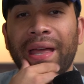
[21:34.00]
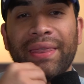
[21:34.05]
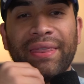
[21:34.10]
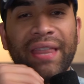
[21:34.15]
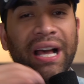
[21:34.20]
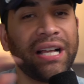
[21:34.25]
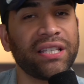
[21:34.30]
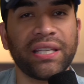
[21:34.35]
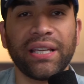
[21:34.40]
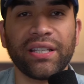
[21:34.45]

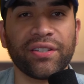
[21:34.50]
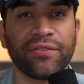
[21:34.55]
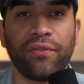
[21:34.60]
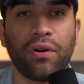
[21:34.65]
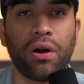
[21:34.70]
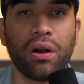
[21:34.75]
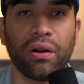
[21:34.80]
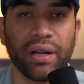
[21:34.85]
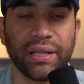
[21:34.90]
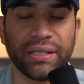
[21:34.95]
That's as
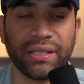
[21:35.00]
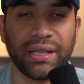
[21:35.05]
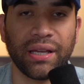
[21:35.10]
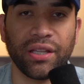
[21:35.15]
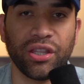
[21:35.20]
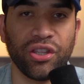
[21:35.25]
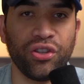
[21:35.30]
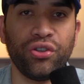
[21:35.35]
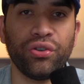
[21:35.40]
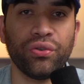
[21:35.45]
far as I
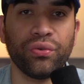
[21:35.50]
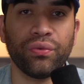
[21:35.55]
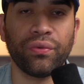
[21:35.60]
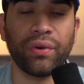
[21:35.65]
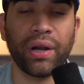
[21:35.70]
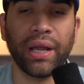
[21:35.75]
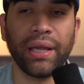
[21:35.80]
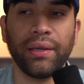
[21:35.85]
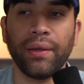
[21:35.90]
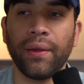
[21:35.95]
knew,
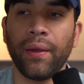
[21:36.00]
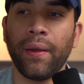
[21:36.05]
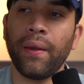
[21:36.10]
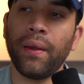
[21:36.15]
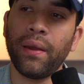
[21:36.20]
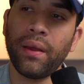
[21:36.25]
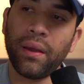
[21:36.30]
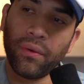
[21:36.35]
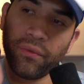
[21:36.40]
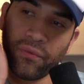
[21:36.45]
right?
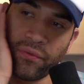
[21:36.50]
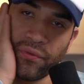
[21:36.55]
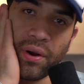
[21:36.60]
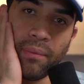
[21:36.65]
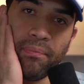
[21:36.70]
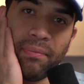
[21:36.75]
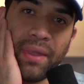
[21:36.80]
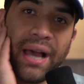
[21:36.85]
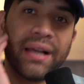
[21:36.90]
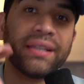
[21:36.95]

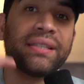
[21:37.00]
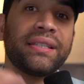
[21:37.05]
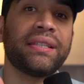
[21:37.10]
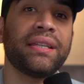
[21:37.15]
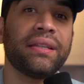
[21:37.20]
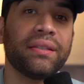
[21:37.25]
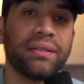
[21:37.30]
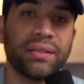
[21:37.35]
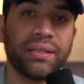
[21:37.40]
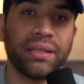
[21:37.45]
From that
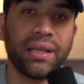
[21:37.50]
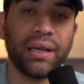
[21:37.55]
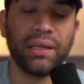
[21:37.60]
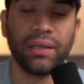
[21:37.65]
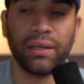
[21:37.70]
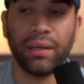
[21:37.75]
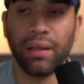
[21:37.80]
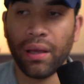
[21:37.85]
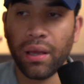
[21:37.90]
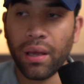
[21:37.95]
since
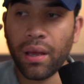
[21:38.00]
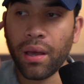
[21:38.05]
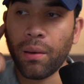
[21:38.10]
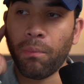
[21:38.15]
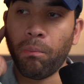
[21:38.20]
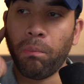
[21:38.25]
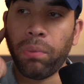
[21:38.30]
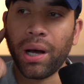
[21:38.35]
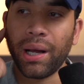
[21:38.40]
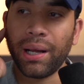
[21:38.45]
then.
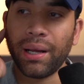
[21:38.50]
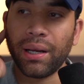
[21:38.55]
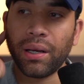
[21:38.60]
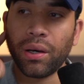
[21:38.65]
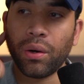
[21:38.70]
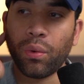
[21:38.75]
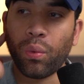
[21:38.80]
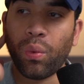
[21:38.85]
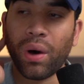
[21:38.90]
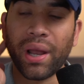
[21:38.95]
But
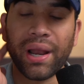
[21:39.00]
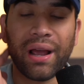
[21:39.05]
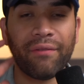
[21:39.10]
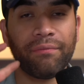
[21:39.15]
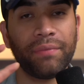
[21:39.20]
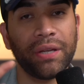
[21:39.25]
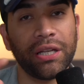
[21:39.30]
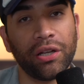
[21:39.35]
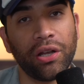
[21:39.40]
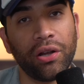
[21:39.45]
what
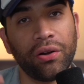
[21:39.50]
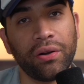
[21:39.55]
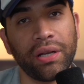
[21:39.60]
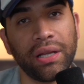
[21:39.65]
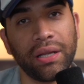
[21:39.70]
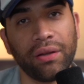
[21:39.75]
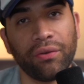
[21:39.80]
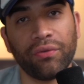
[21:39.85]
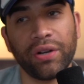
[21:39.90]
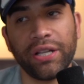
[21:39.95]
I've been
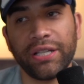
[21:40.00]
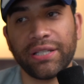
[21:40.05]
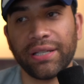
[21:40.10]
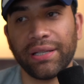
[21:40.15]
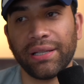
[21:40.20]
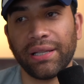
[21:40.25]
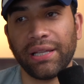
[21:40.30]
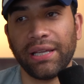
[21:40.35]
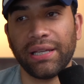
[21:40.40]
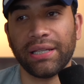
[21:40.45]
learning
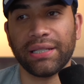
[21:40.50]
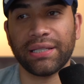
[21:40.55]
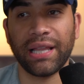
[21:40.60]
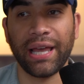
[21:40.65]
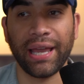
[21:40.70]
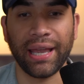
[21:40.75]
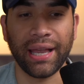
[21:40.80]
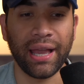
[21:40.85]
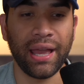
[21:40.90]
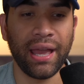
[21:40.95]
recently is
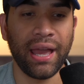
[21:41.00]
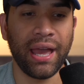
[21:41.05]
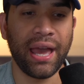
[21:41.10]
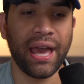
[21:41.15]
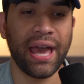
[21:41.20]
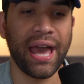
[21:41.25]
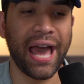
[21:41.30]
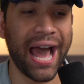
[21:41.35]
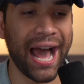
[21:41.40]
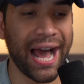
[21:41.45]
like,
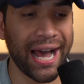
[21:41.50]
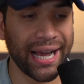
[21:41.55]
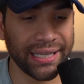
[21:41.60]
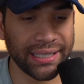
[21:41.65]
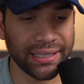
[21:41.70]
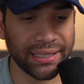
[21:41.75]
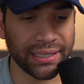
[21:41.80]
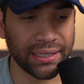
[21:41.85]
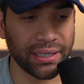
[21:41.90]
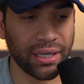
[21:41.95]

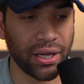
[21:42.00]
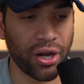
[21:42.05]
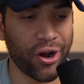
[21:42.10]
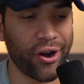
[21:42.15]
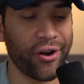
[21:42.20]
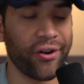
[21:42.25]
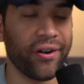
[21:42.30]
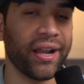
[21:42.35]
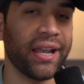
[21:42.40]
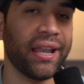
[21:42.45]
as
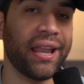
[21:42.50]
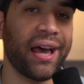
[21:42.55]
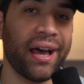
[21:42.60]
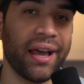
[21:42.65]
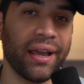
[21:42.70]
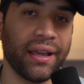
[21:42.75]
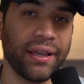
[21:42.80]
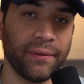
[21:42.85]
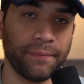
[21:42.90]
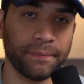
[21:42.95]
her and
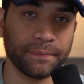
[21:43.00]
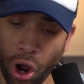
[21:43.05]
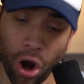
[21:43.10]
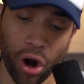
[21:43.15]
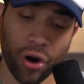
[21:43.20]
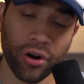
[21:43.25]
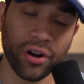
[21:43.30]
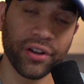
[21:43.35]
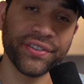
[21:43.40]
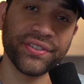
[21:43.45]
I
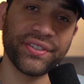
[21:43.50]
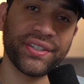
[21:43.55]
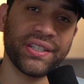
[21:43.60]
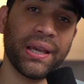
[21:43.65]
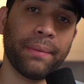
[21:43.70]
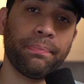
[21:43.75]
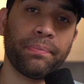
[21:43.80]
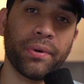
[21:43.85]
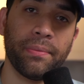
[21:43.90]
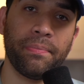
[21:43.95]
are on
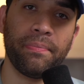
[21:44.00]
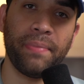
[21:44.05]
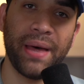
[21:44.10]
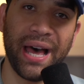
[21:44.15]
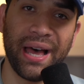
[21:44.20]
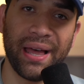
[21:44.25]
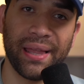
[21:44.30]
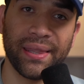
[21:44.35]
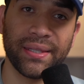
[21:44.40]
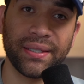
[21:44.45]
separate
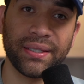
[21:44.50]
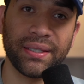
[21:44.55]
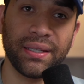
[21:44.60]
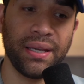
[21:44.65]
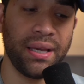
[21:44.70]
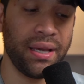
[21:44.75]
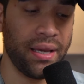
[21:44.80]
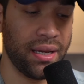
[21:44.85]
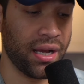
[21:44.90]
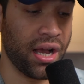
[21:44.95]
paths,
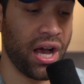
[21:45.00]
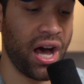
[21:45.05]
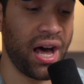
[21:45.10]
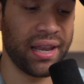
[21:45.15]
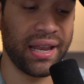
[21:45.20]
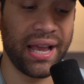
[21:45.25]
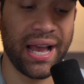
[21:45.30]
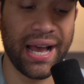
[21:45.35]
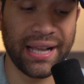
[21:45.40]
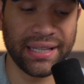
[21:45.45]

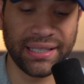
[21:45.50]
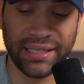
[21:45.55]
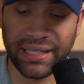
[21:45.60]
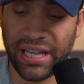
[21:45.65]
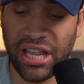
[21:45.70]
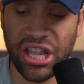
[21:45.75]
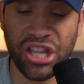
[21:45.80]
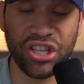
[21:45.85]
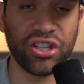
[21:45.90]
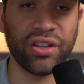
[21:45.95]
God has
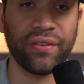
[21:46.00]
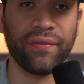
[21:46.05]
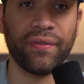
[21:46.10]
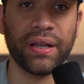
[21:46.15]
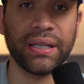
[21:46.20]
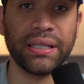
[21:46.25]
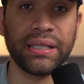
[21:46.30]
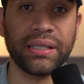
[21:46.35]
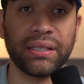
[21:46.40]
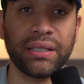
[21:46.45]
each of
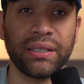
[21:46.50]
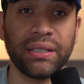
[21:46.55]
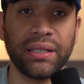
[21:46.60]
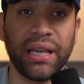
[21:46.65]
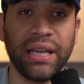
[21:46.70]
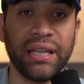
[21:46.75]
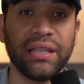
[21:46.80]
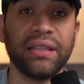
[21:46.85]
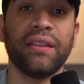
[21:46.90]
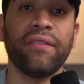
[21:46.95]
us
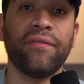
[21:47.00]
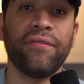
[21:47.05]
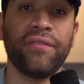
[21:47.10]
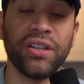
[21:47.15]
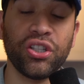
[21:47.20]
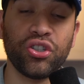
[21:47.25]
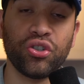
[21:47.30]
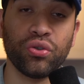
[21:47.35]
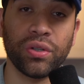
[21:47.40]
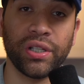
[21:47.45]

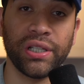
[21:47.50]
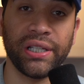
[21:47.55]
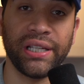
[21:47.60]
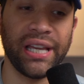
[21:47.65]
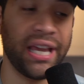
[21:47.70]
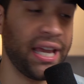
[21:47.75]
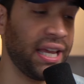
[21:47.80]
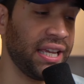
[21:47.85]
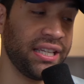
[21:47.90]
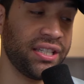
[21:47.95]
individually
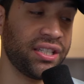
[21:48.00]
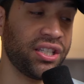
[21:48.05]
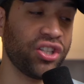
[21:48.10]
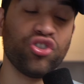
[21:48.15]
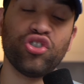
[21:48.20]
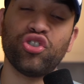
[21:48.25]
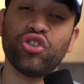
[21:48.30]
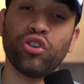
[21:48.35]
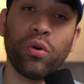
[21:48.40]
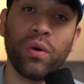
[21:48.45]
and He's
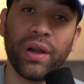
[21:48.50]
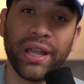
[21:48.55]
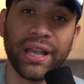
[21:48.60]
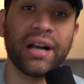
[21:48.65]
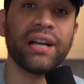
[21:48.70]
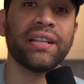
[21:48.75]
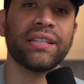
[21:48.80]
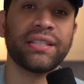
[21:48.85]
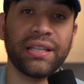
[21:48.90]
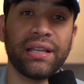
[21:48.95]

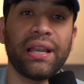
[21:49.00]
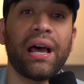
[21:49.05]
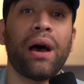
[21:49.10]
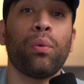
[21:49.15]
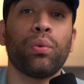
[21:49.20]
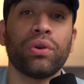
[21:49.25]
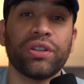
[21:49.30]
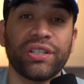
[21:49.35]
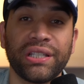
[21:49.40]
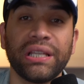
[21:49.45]
enjoying us in
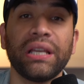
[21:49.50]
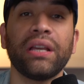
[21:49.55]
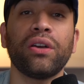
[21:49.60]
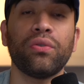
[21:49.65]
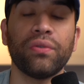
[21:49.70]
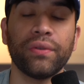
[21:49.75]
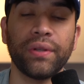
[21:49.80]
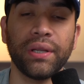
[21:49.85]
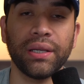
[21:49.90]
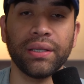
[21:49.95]
our
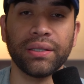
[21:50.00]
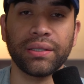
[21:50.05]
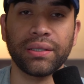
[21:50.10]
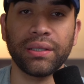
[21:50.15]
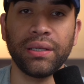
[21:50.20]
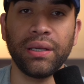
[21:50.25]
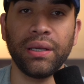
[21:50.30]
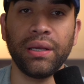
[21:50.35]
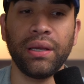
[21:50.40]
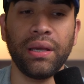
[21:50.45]
singleness
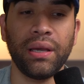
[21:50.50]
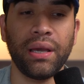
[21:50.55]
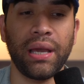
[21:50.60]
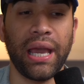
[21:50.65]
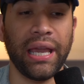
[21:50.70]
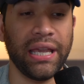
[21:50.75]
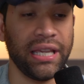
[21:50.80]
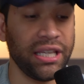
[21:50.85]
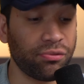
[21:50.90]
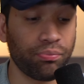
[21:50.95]

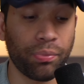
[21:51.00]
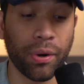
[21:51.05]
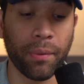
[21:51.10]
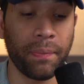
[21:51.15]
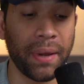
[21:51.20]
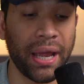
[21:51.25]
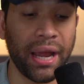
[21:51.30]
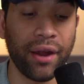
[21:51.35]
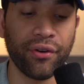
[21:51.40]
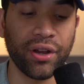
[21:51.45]
and he's
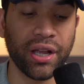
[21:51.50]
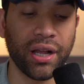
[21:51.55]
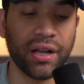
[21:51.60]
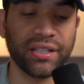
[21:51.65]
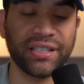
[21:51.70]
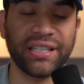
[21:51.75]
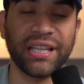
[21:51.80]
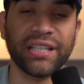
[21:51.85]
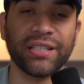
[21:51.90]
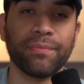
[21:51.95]
preparing
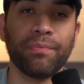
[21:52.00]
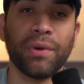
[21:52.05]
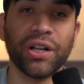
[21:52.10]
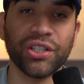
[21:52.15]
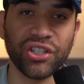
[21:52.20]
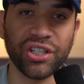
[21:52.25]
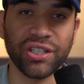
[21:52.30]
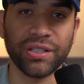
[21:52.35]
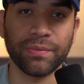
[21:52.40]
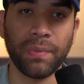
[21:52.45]
us as
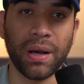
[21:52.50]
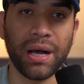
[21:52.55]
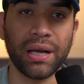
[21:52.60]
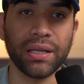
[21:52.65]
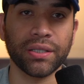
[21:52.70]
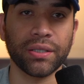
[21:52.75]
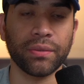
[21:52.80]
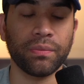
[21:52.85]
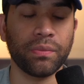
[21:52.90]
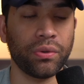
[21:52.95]
much as
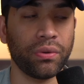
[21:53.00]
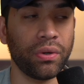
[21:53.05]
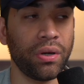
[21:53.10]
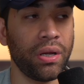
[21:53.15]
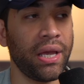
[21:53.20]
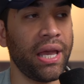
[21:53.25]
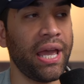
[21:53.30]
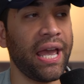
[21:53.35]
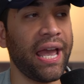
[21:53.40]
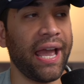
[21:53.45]
possible
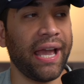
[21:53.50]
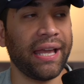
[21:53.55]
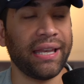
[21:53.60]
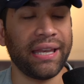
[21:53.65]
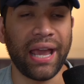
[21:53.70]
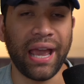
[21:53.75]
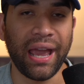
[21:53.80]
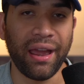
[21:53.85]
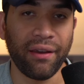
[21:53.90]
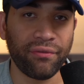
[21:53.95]

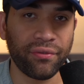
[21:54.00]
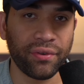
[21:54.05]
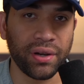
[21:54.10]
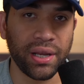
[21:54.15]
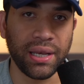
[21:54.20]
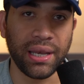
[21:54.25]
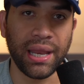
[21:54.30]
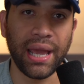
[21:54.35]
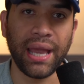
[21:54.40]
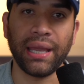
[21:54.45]
and
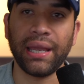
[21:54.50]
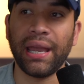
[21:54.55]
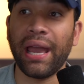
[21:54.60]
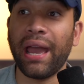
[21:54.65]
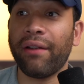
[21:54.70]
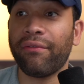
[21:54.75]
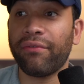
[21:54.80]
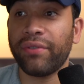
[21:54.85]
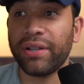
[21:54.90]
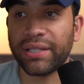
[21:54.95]
every day
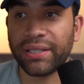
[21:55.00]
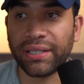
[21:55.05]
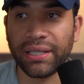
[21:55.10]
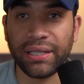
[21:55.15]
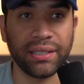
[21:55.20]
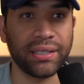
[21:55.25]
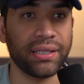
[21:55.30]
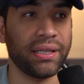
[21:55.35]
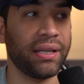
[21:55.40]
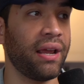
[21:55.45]
every
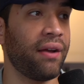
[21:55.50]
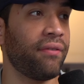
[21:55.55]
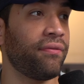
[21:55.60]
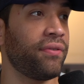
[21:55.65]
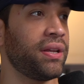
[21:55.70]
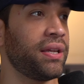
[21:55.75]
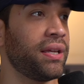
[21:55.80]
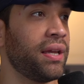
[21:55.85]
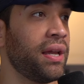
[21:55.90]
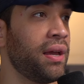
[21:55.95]
season
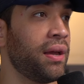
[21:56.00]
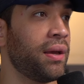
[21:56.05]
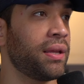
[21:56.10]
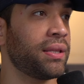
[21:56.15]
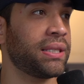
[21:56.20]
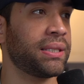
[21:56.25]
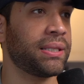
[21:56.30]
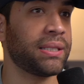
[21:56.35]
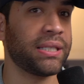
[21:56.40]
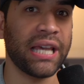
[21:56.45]
every
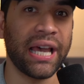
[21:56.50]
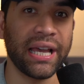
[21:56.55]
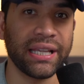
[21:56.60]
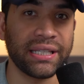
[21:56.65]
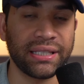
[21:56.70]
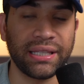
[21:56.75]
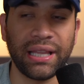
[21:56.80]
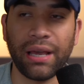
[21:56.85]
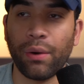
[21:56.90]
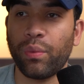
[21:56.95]

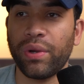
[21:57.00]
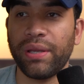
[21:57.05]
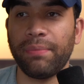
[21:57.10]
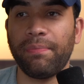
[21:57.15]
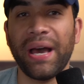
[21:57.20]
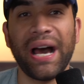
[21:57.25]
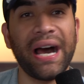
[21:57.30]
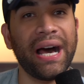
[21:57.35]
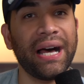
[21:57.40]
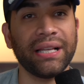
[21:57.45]
test that we
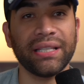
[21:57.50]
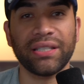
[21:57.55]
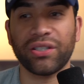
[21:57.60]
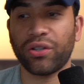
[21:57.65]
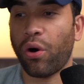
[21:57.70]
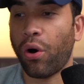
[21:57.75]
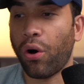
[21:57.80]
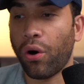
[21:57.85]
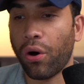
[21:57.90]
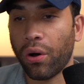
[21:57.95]
pass
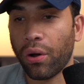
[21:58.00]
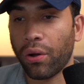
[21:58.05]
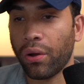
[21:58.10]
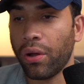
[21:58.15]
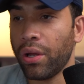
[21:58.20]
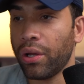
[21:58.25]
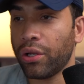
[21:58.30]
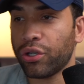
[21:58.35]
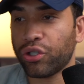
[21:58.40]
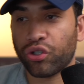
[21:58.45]
all
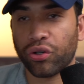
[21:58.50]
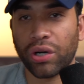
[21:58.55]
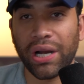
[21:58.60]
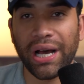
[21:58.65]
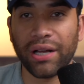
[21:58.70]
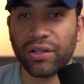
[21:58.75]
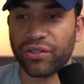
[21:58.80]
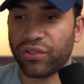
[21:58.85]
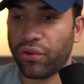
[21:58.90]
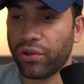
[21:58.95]

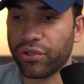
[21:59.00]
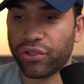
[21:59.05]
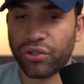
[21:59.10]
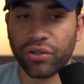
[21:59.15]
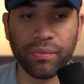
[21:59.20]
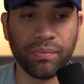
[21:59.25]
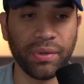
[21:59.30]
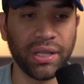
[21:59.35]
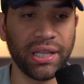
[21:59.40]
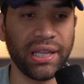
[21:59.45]
trials all
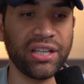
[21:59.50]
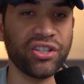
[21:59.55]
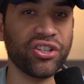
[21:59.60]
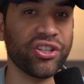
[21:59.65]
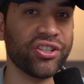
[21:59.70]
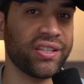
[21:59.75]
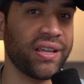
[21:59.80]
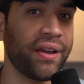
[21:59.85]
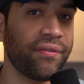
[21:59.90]
tribulations